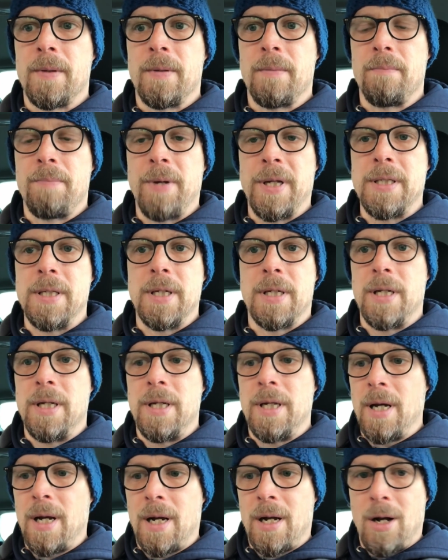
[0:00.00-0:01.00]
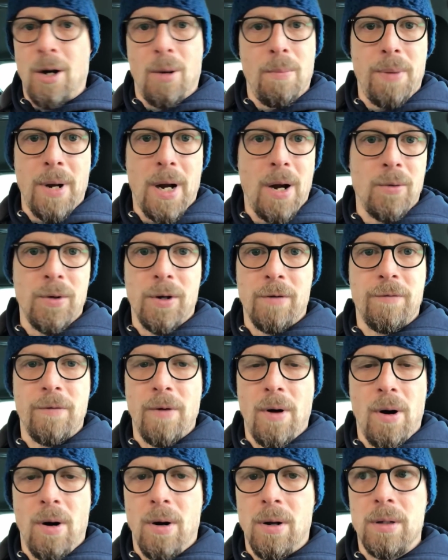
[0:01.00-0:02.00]
basically a compound of
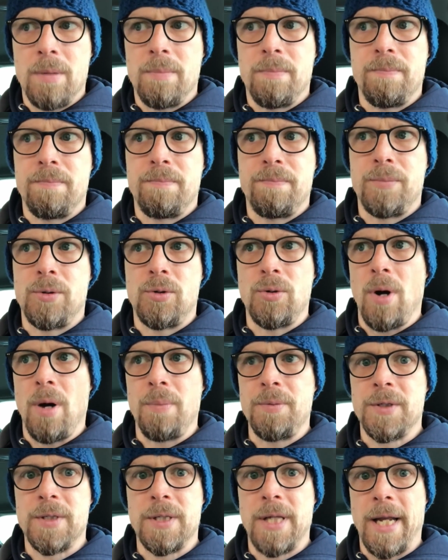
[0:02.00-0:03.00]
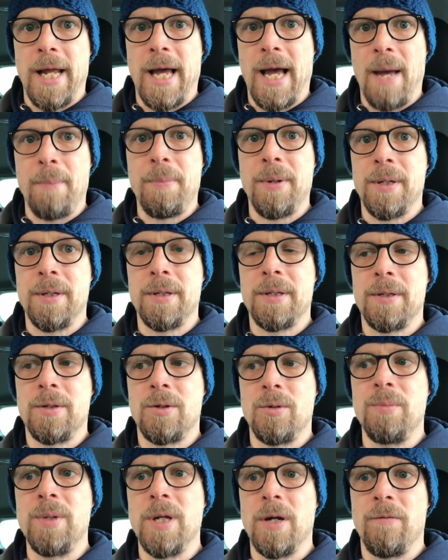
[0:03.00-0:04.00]
all drops that happened
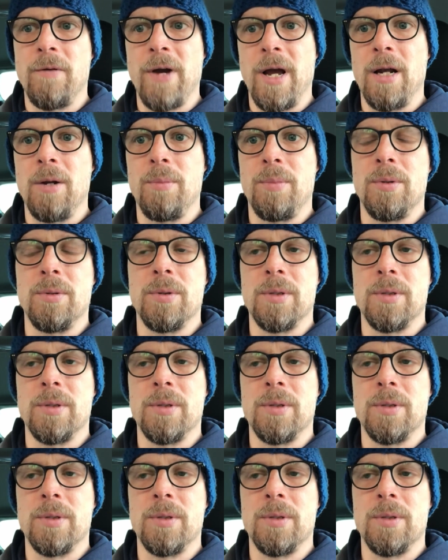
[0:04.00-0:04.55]
to be available,